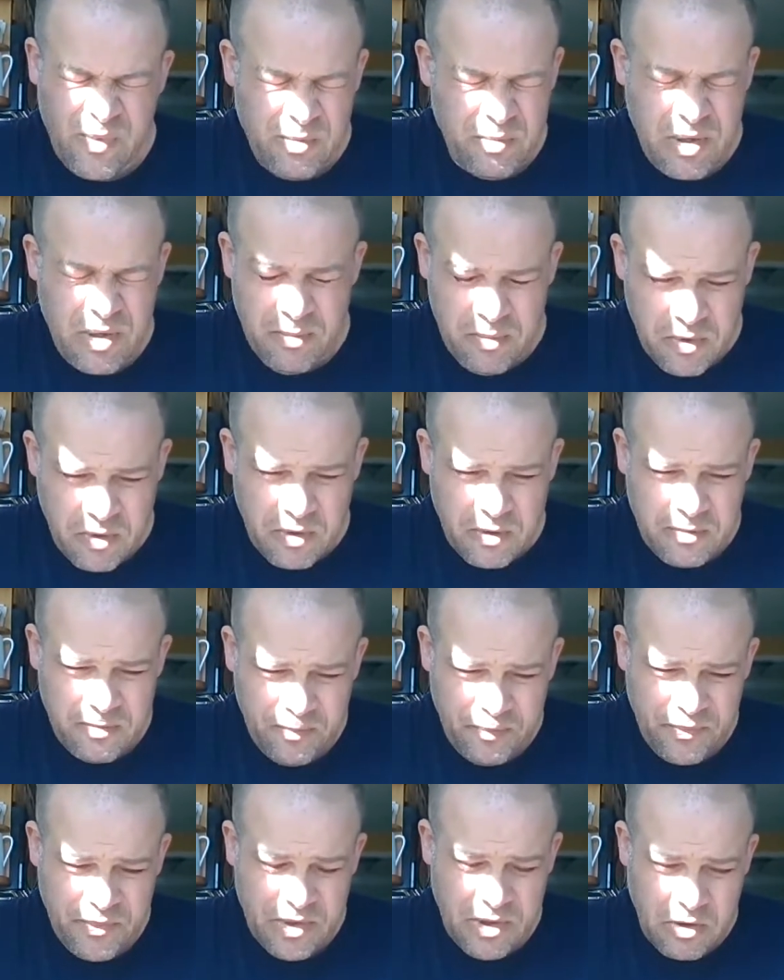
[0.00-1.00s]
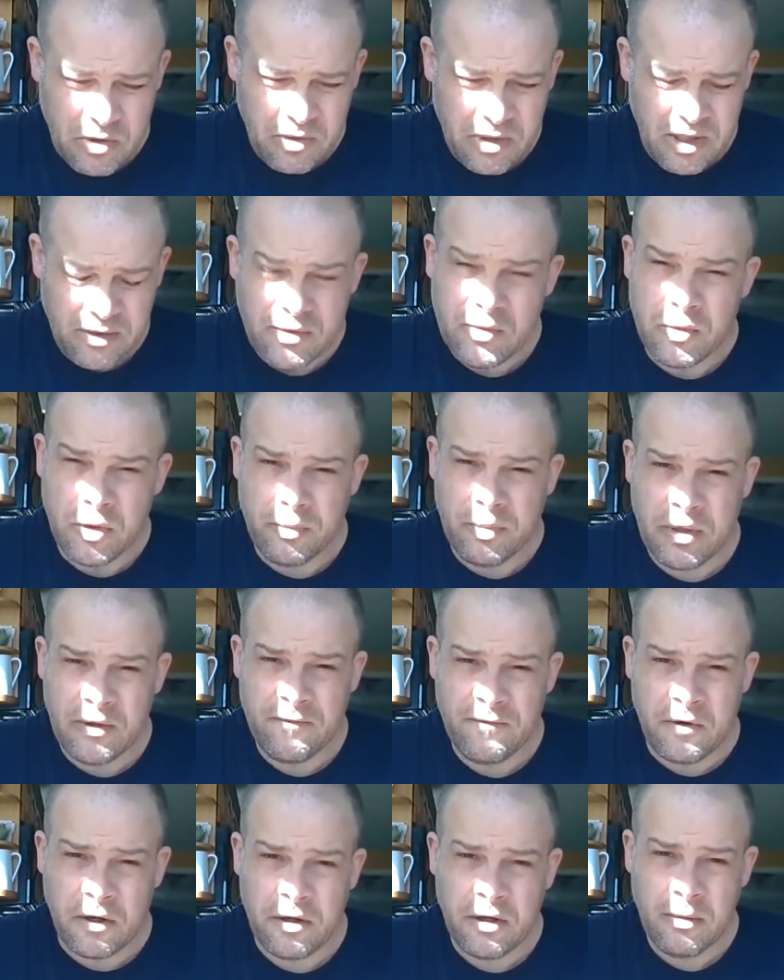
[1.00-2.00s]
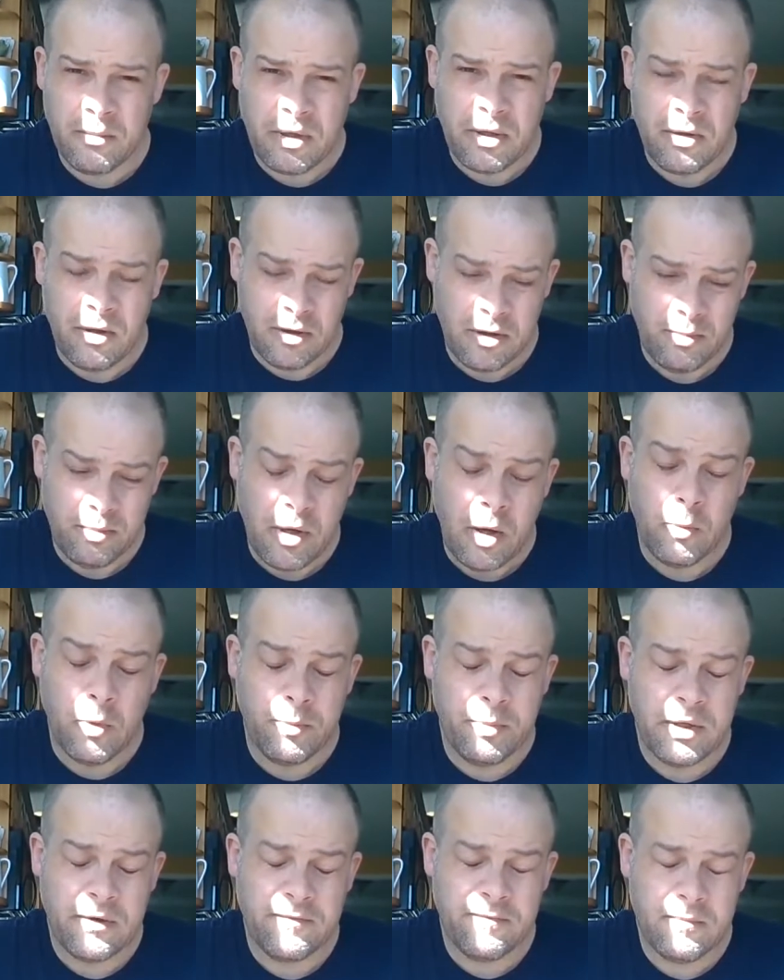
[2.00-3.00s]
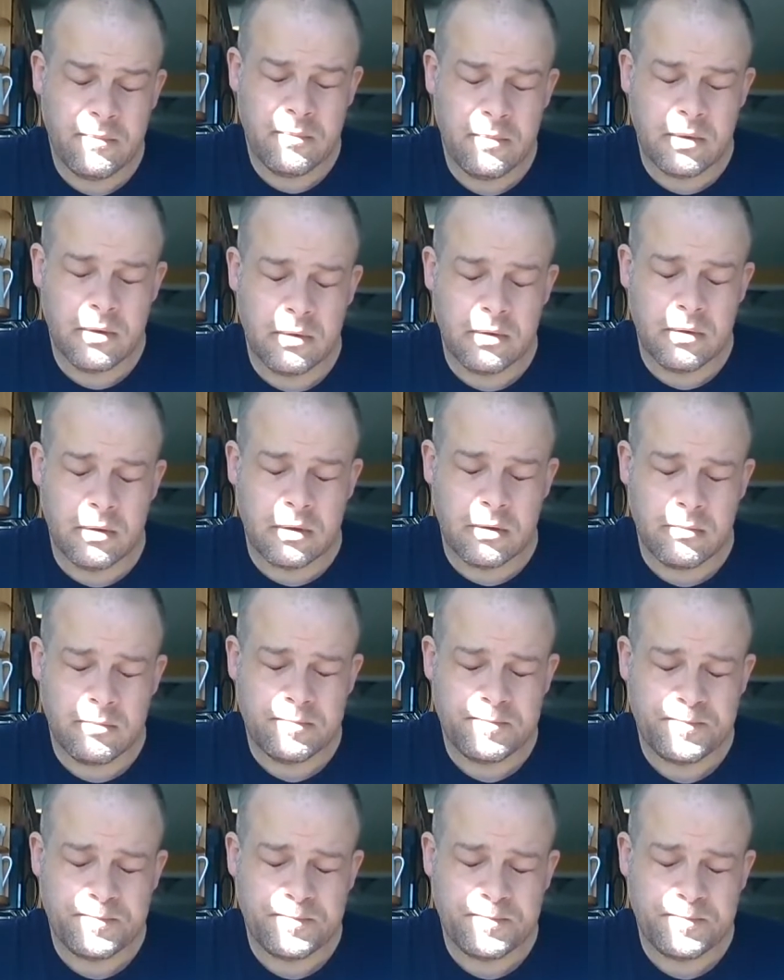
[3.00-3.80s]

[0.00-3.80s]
People don't give a whooping funt about a whooping funt